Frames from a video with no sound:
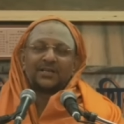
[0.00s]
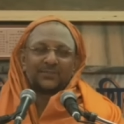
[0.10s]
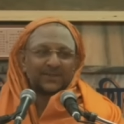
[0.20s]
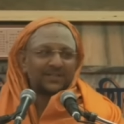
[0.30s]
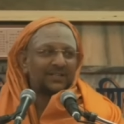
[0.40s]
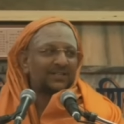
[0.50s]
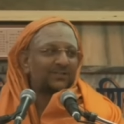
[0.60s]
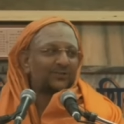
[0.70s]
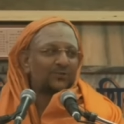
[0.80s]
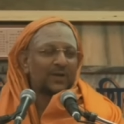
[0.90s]
especially
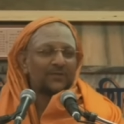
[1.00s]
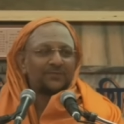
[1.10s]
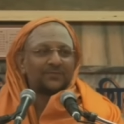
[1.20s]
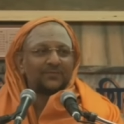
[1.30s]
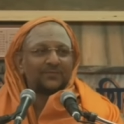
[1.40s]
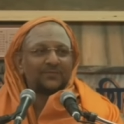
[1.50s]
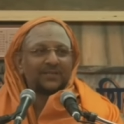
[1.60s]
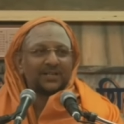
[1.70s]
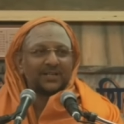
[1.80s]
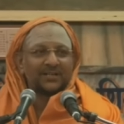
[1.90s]
those who have
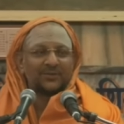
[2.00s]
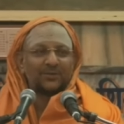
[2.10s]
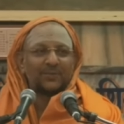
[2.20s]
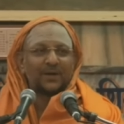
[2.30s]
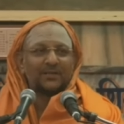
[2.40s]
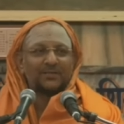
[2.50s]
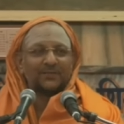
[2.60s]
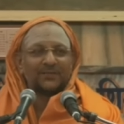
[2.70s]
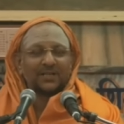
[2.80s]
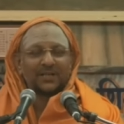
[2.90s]
taken to the path
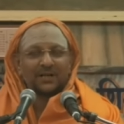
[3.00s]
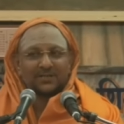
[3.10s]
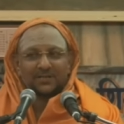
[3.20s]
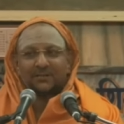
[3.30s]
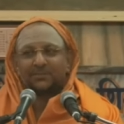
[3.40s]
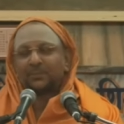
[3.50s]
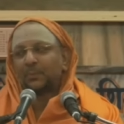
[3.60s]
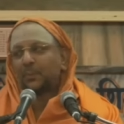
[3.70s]
of sannyasa,